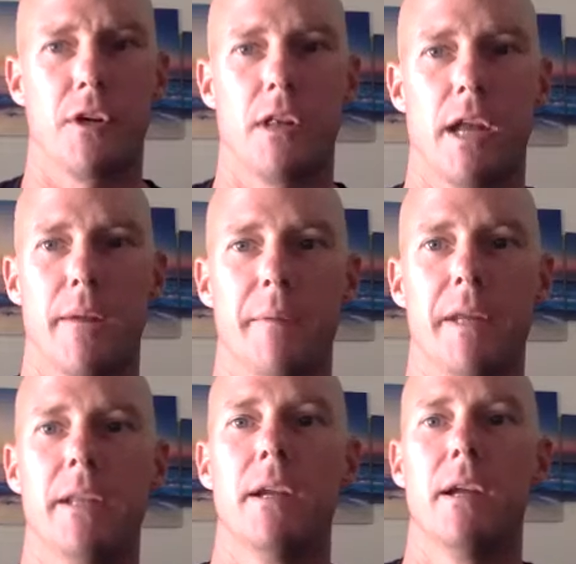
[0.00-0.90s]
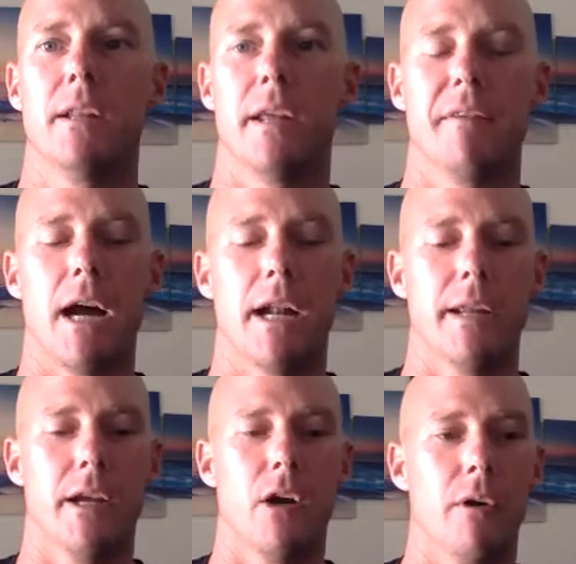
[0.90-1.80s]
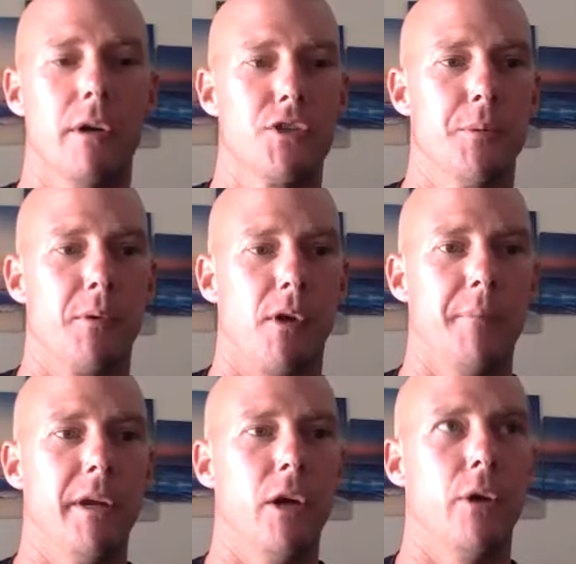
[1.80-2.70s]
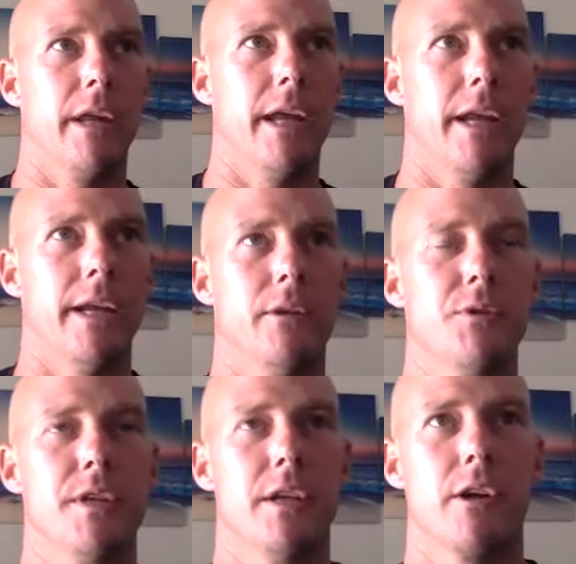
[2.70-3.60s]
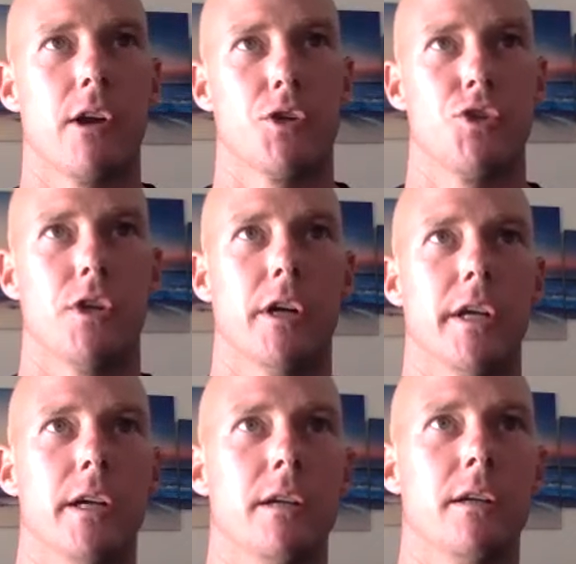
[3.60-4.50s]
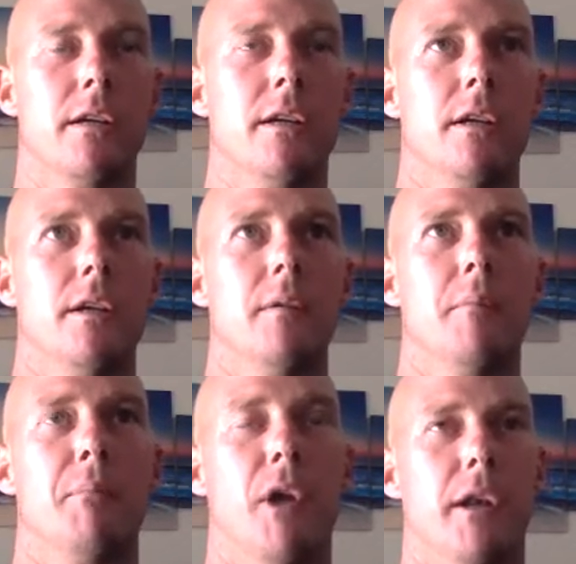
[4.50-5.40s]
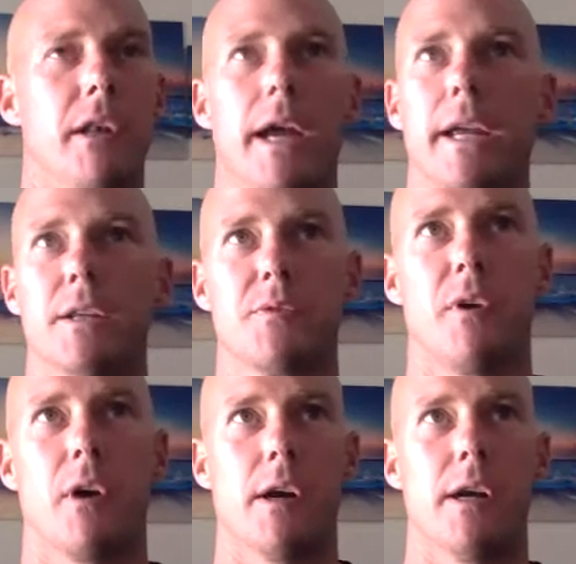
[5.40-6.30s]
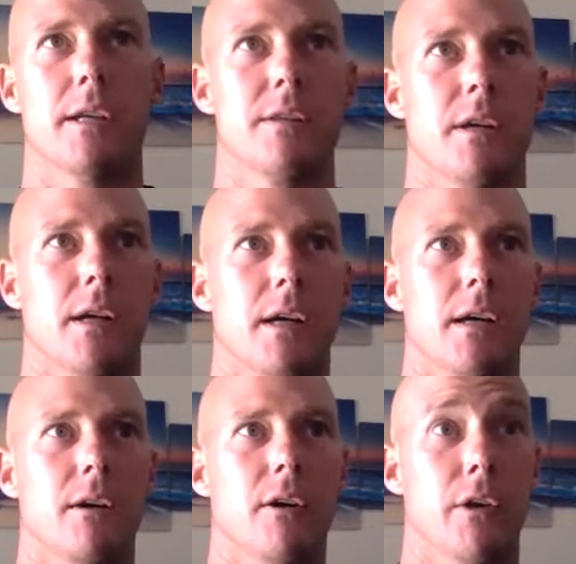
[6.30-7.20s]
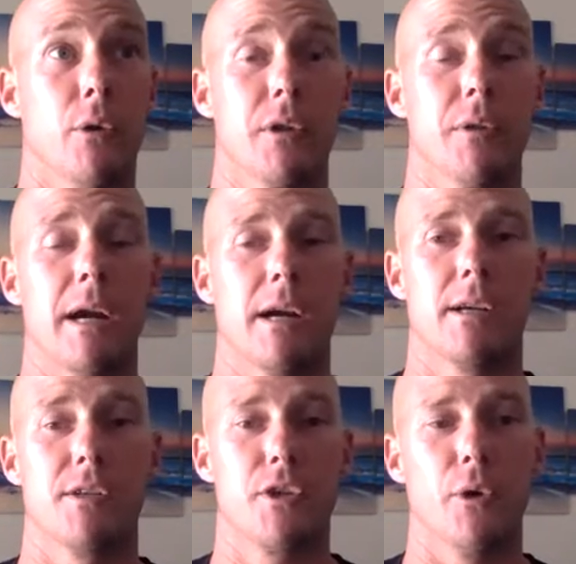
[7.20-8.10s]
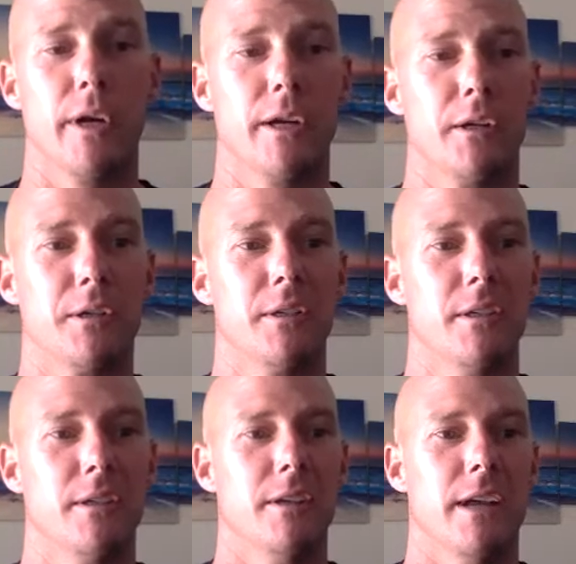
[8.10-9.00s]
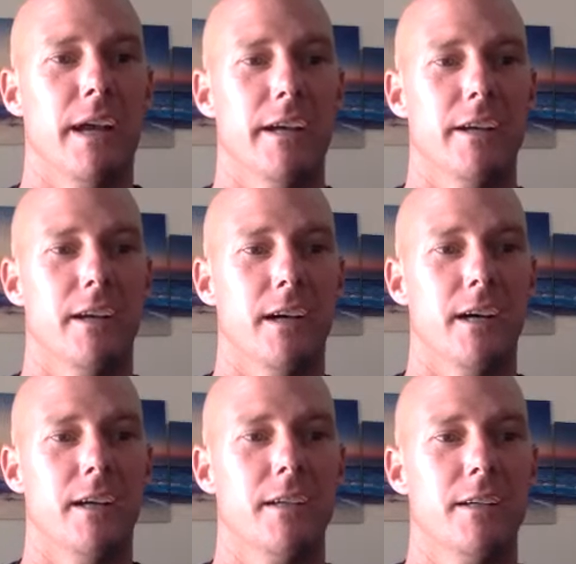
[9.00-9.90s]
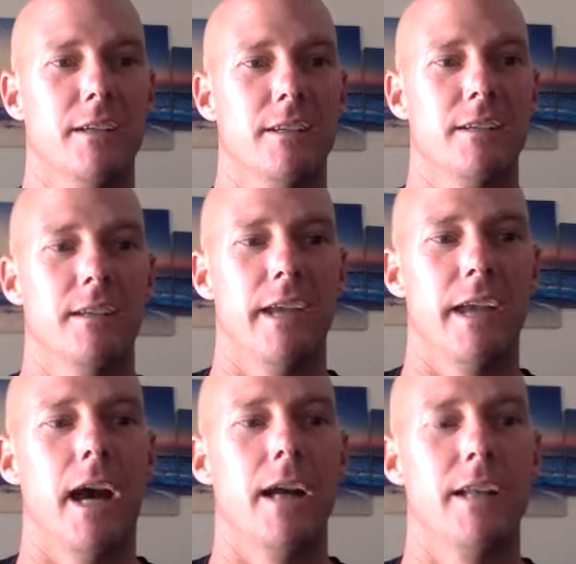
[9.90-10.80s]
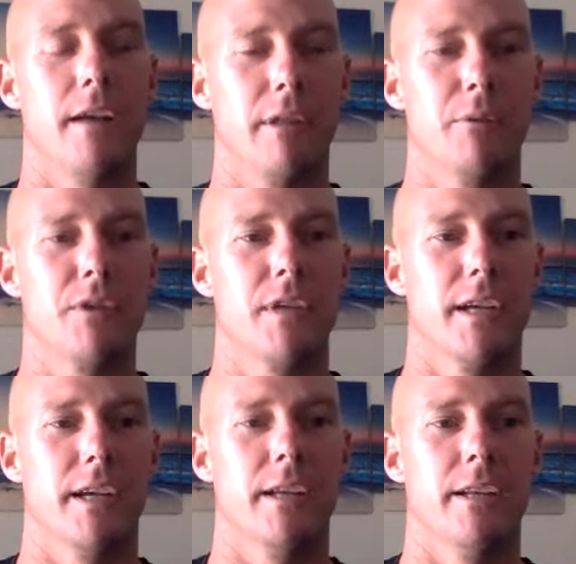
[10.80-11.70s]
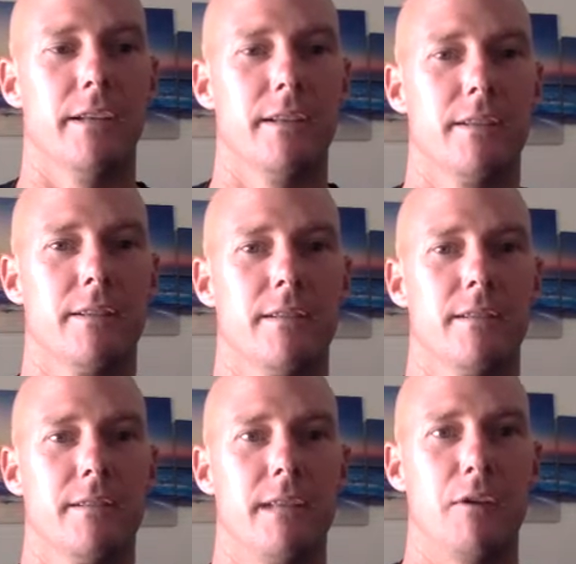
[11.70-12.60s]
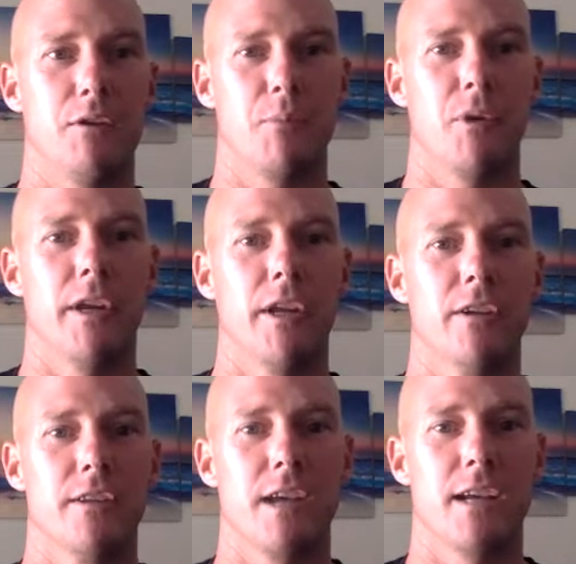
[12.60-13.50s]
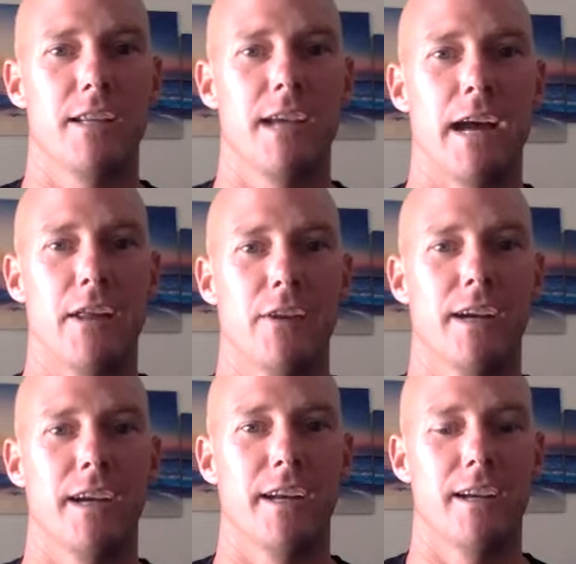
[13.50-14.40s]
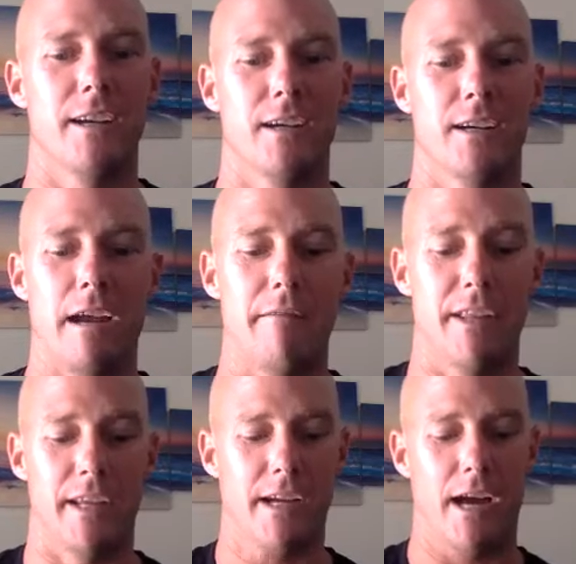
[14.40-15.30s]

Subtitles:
Like, I mean, they've gotten it going, Super Rugby going again in New Zealand and Australia, but like as far as on North American soil, and yeah, I definitely was thinking that was a pretty good sized gathering, and everything